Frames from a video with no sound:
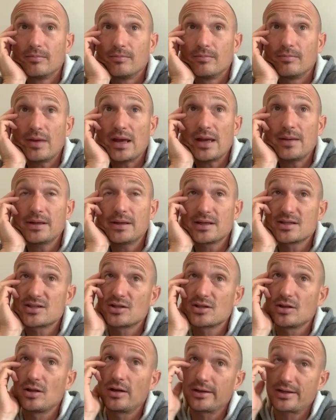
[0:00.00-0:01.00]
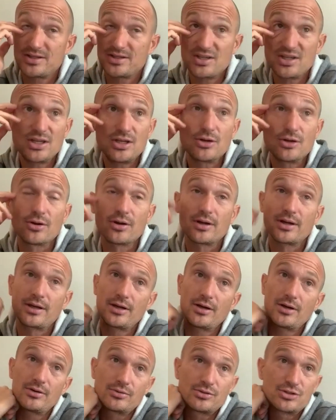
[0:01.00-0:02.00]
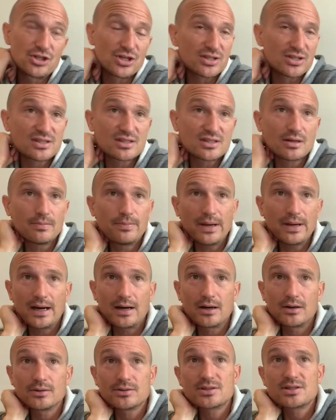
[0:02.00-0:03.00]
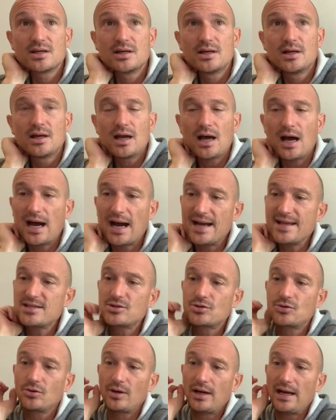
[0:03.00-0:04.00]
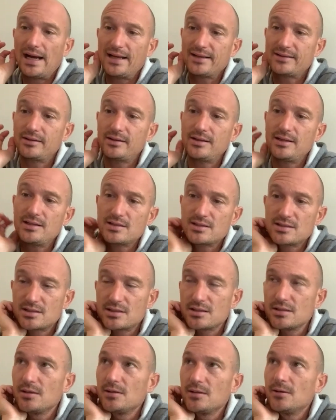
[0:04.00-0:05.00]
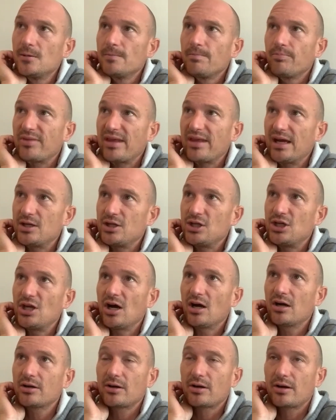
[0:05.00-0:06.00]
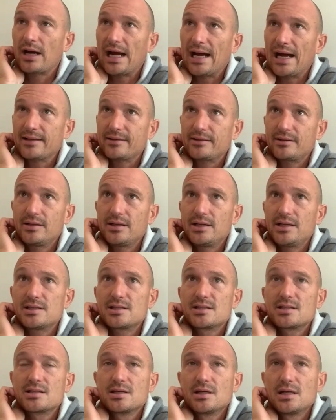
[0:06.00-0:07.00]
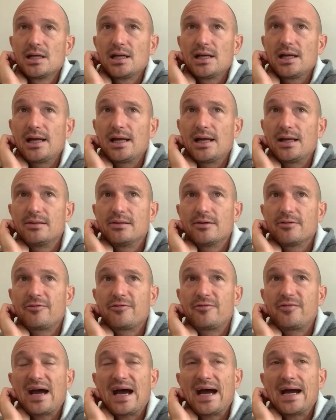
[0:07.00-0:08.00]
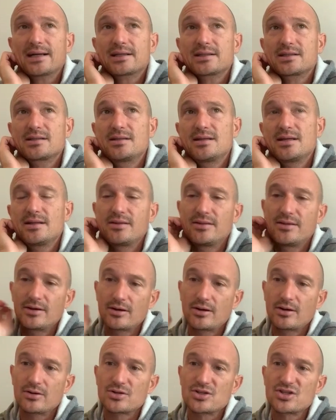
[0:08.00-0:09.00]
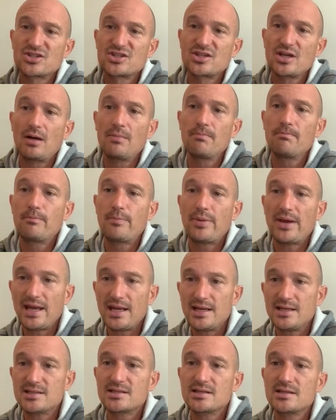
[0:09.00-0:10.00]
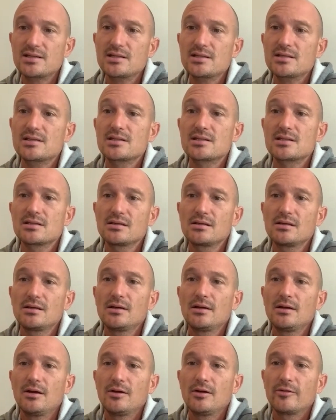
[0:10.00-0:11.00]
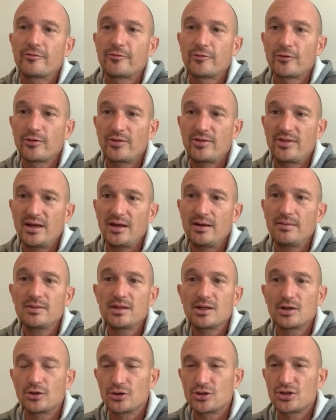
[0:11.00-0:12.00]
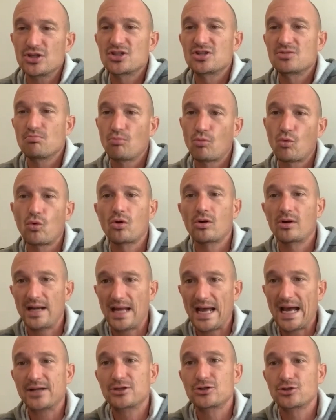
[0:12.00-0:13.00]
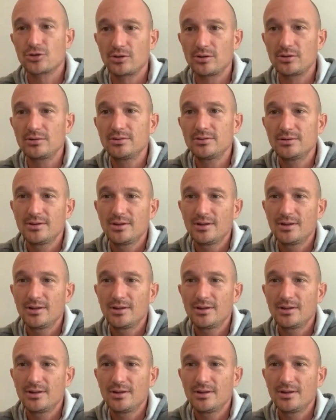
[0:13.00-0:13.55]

maybe as long as a year ago, just about high school athletes and younger athletes, and the fact that there are some paces for them that are just more natural